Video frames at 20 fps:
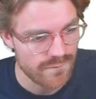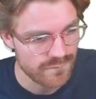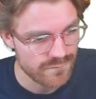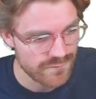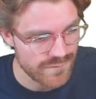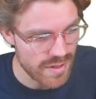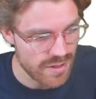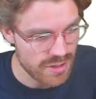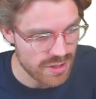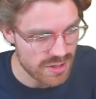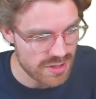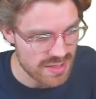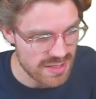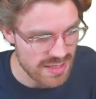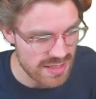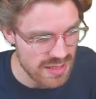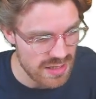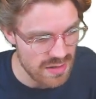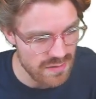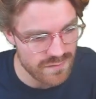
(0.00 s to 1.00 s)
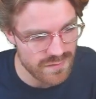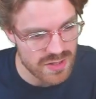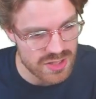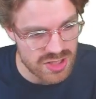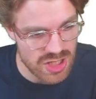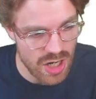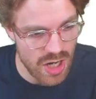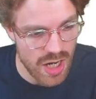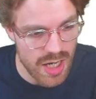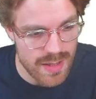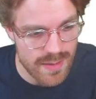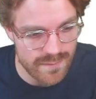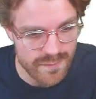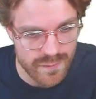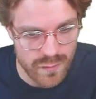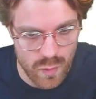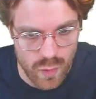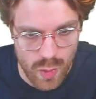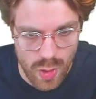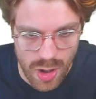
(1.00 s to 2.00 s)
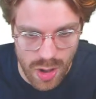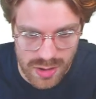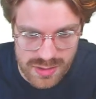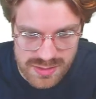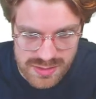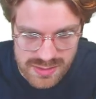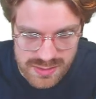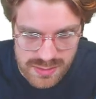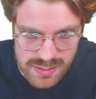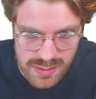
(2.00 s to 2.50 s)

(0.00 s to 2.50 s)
Very good, Neve. The time for what?